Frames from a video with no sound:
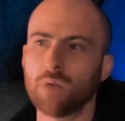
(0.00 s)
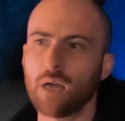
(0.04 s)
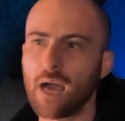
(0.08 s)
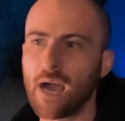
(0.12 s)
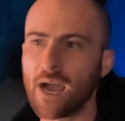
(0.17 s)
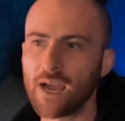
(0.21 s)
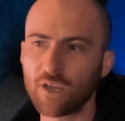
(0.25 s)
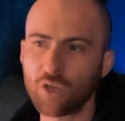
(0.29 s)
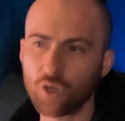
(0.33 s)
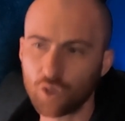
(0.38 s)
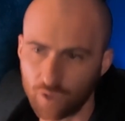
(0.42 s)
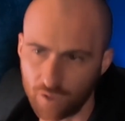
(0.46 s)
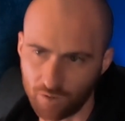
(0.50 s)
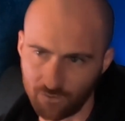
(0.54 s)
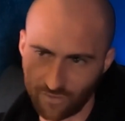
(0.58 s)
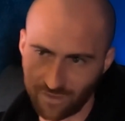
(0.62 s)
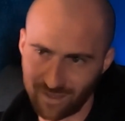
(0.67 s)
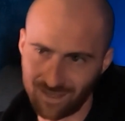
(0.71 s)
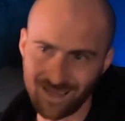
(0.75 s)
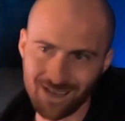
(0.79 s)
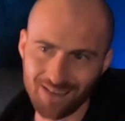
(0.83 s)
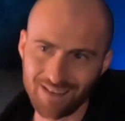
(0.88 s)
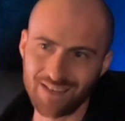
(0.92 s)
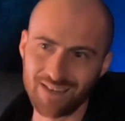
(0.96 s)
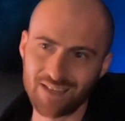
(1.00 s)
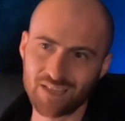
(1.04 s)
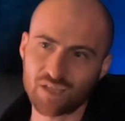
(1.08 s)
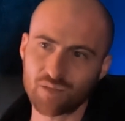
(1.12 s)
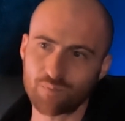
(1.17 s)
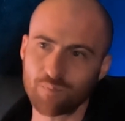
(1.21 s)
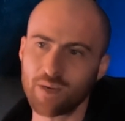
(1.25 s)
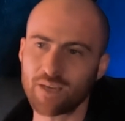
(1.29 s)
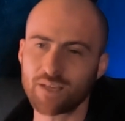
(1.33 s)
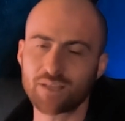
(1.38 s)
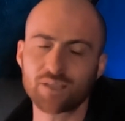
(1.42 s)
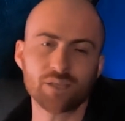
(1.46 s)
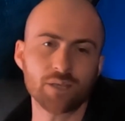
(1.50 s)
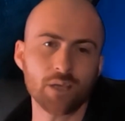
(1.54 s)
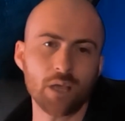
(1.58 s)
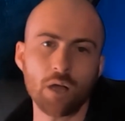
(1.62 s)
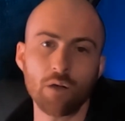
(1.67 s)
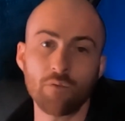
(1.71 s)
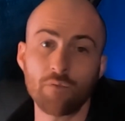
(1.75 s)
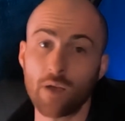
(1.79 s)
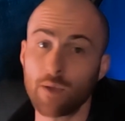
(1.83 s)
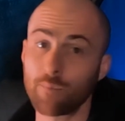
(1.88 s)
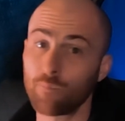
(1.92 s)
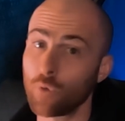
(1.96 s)
I could have done this
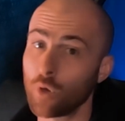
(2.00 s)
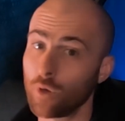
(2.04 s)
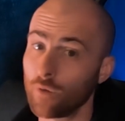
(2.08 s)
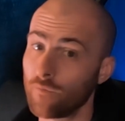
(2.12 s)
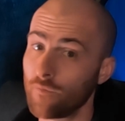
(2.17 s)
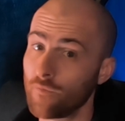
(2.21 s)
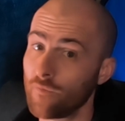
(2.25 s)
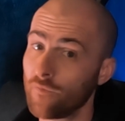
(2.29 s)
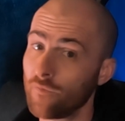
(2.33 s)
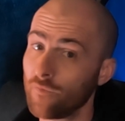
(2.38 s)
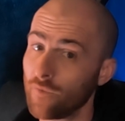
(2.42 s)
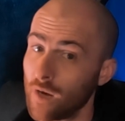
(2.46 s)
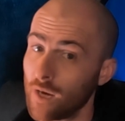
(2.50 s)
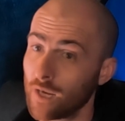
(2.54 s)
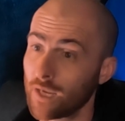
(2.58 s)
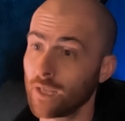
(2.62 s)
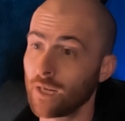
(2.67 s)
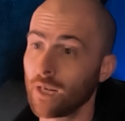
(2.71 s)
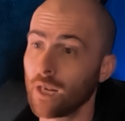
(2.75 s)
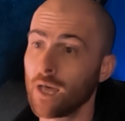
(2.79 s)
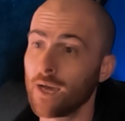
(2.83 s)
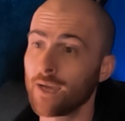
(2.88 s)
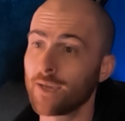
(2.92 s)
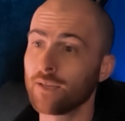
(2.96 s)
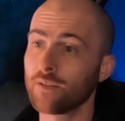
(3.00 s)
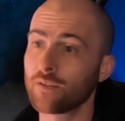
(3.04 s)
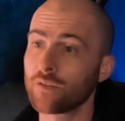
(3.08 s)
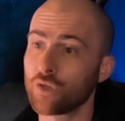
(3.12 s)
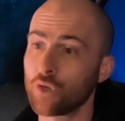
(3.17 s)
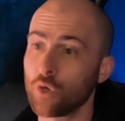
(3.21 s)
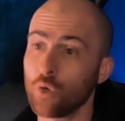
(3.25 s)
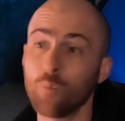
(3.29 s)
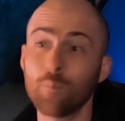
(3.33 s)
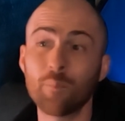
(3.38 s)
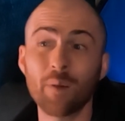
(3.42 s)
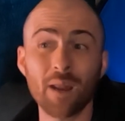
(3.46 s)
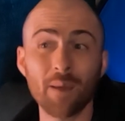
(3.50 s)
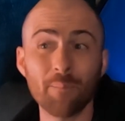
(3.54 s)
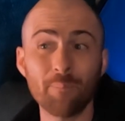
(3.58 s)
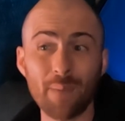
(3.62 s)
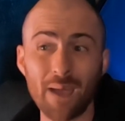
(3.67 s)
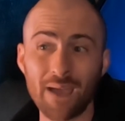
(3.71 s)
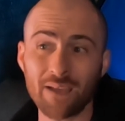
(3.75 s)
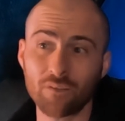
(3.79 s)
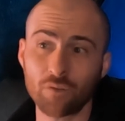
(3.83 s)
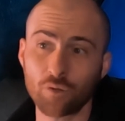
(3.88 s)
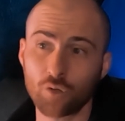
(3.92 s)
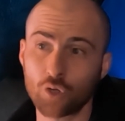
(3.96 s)
myself. I'm not even fucking lying to you, but a
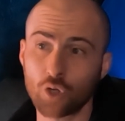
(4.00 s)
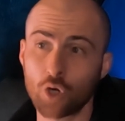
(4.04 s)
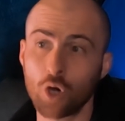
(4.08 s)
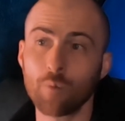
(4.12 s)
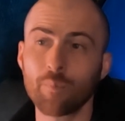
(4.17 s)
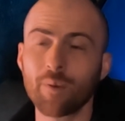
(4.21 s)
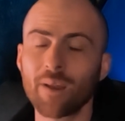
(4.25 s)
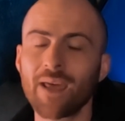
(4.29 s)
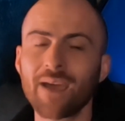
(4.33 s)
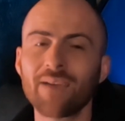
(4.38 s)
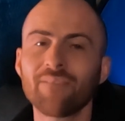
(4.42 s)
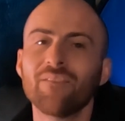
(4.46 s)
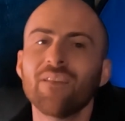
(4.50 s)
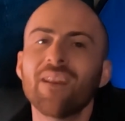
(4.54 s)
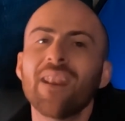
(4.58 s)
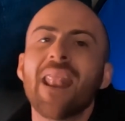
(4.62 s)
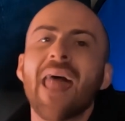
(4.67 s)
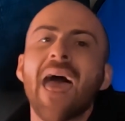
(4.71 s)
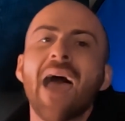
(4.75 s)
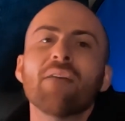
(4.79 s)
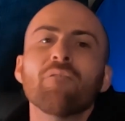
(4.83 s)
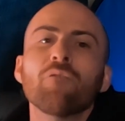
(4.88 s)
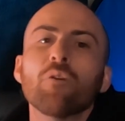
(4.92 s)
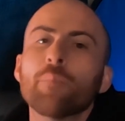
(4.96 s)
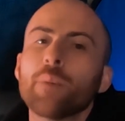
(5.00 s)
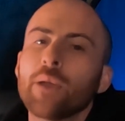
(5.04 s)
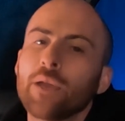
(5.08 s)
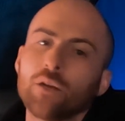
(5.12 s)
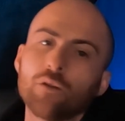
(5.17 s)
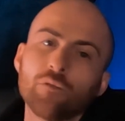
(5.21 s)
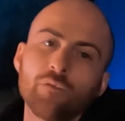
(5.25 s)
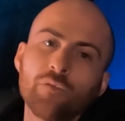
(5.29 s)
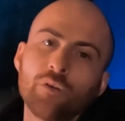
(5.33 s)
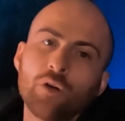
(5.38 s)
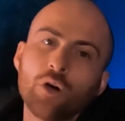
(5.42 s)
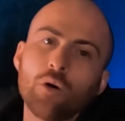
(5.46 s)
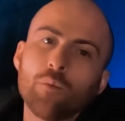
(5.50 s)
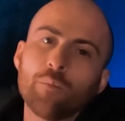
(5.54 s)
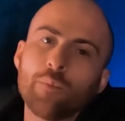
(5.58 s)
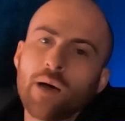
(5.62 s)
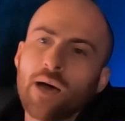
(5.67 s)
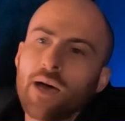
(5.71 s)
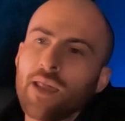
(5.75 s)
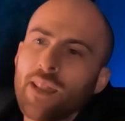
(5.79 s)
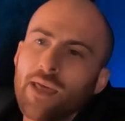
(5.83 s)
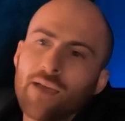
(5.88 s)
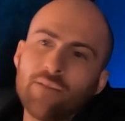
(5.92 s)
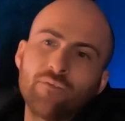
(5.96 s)
better job. And I've never made a film,
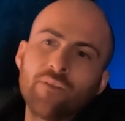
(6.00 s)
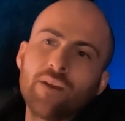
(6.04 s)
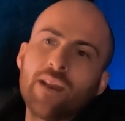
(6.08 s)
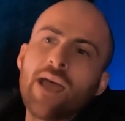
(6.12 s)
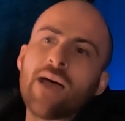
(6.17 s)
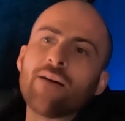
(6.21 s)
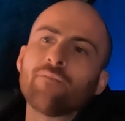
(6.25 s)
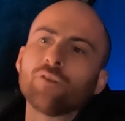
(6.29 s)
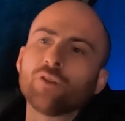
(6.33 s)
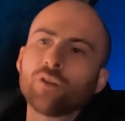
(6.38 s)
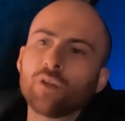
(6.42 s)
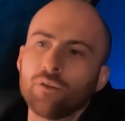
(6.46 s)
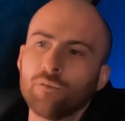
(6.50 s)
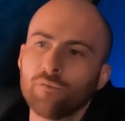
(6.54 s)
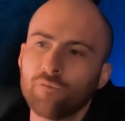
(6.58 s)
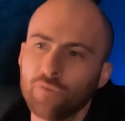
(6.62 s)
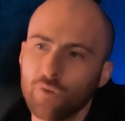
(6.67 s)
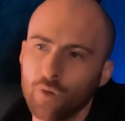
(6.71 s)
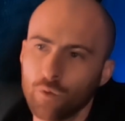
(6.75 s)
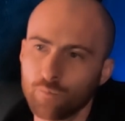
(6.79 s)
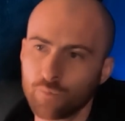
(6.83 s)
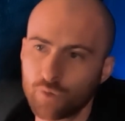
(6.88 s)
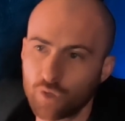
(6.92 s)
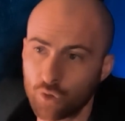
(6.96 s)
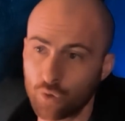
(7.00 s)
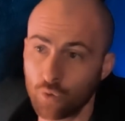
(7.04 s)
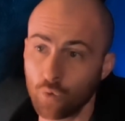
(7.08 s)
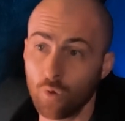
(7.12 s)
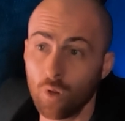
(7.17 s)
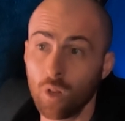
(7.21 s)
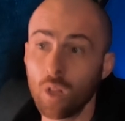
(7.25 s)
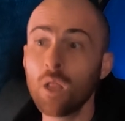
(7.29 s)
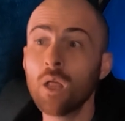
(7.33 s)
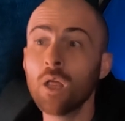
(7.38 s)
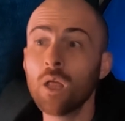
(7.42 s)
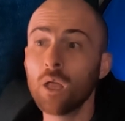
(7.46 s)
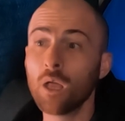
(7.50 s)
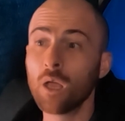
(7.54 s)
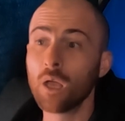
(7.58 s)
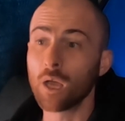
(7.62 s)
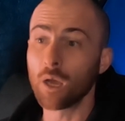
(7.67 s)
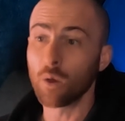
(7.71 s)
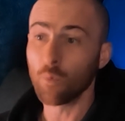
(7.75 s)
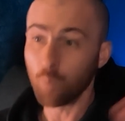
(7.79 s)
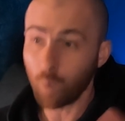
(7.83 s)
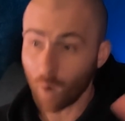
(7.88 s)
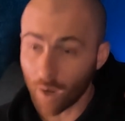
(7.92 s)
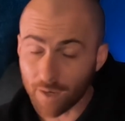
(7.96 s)
and I've never done film school.
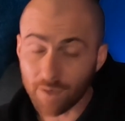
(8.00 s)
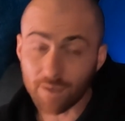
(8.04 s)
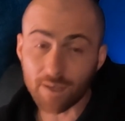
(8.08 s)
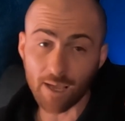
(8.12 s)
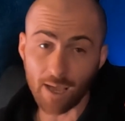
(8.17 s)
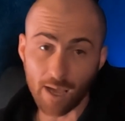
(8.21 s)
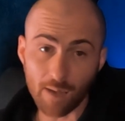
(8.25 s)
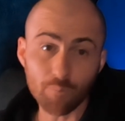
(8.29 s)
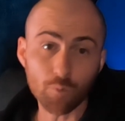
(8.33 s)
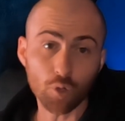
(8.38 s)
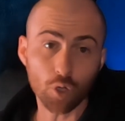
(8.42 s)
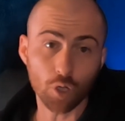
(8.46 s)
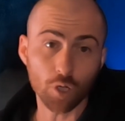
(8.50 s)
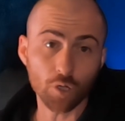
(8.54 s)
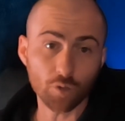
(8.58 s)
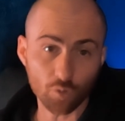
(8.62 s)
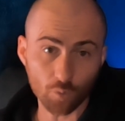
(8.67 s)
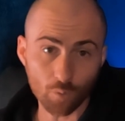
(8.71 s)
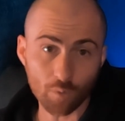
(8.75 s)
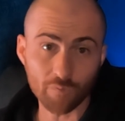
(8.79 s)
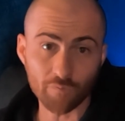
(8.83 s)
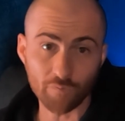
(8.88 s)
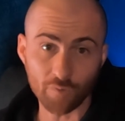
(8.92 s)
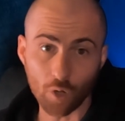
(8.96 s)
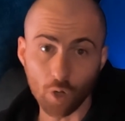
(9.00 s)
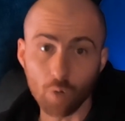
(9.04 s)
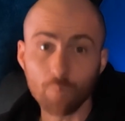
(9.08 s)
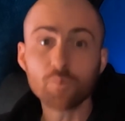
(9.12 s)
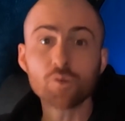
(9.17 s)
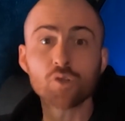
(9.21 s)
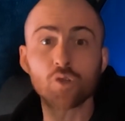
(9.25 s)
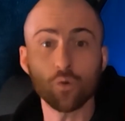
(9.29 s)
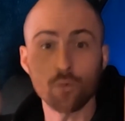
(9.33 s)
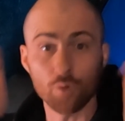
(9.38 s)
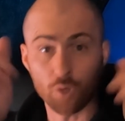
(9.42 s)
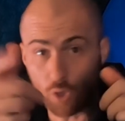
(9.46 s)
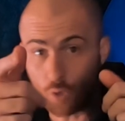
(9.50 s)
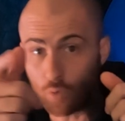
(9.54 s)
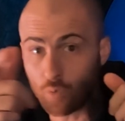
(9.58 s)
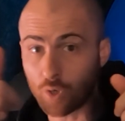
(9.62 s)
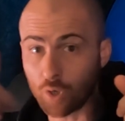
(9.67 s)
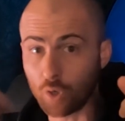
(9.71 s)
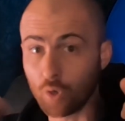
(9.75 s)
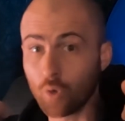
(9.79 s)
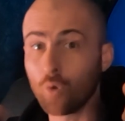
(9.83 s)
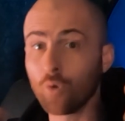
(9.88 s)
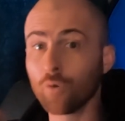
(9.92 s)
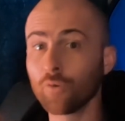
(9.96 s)
One day I'm going to do a film so you
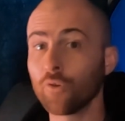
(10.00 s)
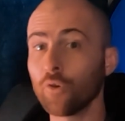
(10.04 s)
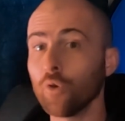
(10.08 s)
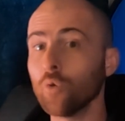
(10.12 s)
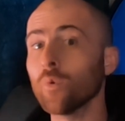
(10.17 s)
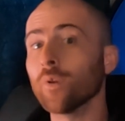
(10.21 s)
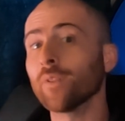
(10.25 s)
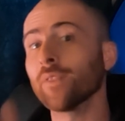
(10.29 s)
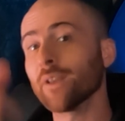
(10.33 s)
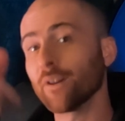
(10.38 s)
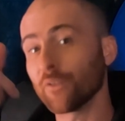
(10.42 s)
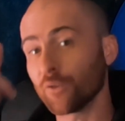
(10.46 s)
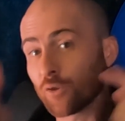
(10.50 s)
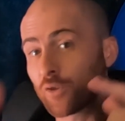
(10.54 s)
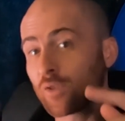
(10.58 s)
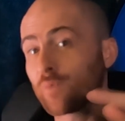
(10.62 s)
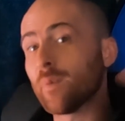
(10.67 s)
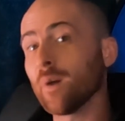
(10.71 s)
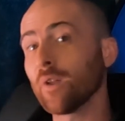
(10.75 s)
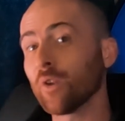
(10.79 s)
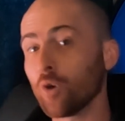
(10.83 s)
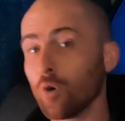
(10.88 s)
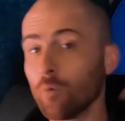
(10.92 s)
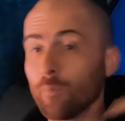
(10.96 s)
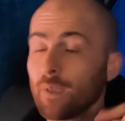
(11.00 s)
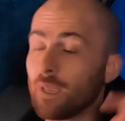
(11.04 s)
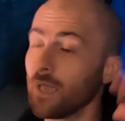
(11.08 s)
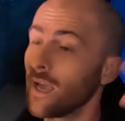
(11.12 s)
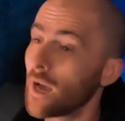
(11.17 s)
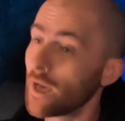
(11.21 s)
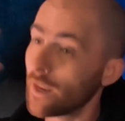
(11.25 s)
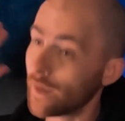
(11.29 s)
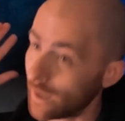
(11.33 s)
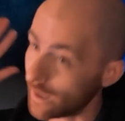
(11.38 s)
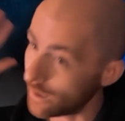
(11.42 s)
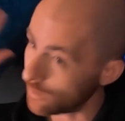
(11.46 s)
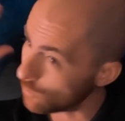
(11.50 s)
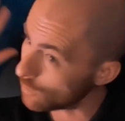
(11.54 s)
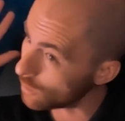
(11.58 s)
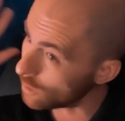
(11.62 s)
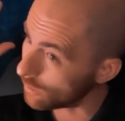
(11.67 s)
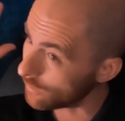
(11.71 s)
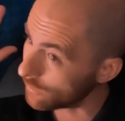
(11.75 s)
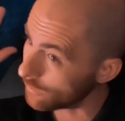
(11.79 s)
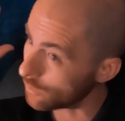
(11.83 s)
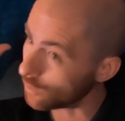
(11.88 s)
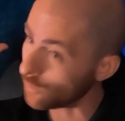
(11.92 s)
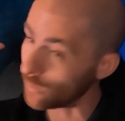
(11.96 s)
can all do a dud or spud on me, and I
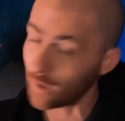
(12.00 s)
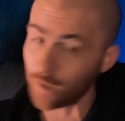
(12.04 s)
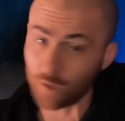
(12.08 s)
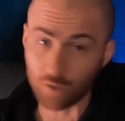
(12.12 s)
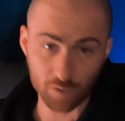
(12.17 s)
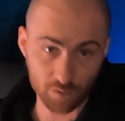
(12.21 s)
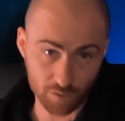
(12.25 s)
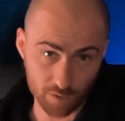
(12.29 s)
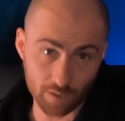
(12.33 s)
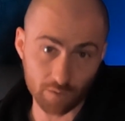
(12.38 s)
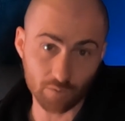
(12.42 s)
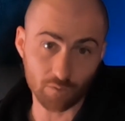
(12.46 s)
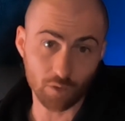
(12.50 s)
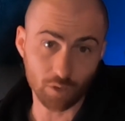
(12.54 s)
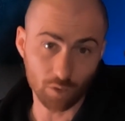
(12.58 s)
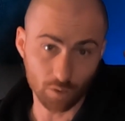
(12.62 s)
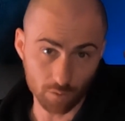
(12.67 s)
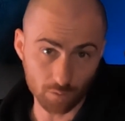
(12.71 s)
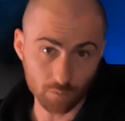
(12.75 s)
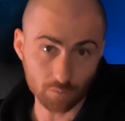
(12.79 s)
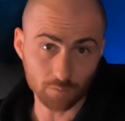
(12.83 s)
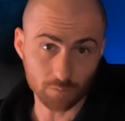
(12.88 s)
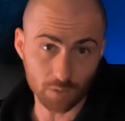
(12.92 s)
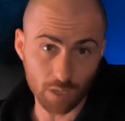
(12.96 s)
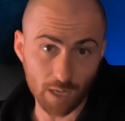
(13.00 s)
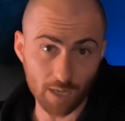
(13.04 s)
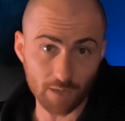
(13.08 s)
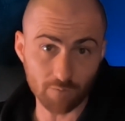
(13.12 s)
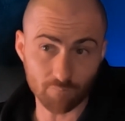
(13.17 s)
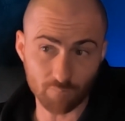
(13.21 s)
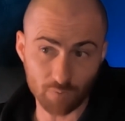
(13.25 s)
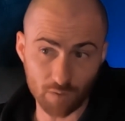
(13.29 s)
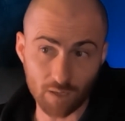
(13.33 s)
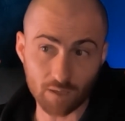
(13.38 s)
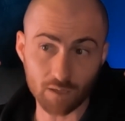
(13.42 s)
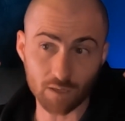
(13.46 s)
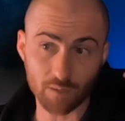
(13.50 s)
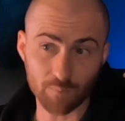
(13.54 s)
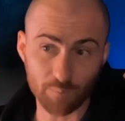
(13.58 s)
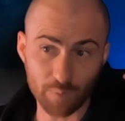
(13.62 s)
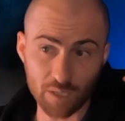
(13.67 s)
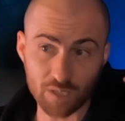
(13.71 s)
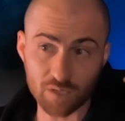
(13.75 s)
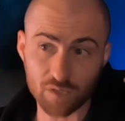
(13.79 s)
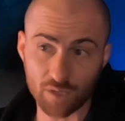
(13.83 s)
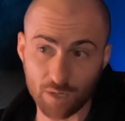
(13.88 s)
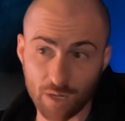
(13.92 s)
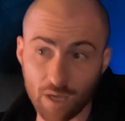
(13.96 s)
will do it because I, you know, I've taken a
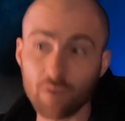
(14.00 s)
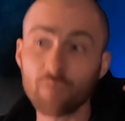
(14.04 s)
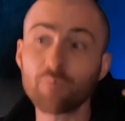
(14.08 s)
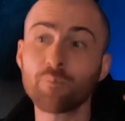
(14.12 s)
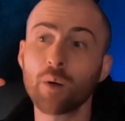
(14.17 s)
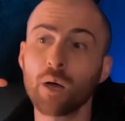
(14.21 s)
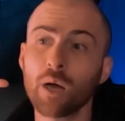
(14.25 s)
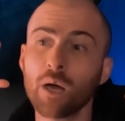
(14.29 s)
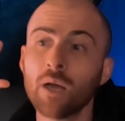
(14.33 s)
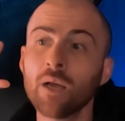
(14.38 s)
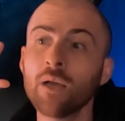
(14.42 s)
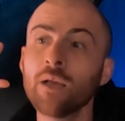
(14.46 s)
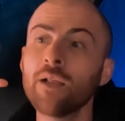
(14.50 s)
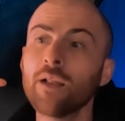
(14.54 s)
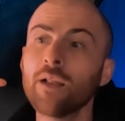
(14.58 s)
piss enough, but